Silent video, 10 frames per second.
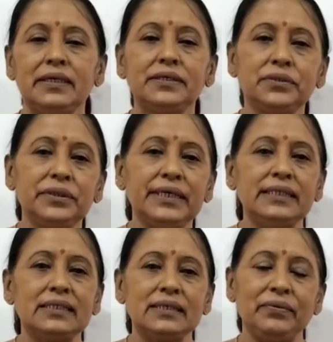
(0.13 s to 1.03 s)
Dear
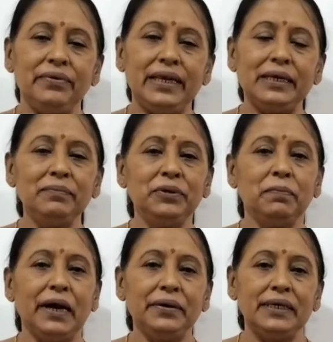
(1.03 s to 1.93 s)
students,
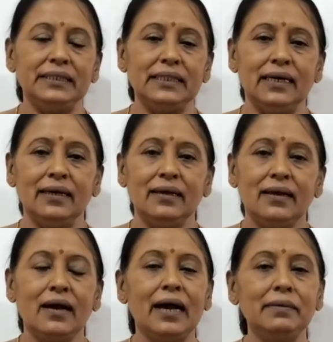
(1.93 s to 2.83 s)
welcome to
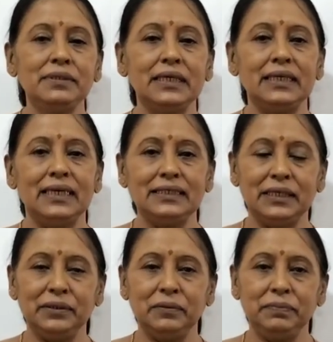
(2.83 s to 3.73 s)
Bioratna. I am
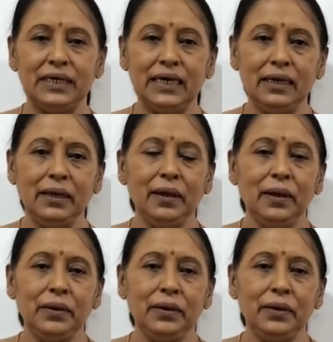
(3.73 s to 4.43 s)
Chandana Sengupta.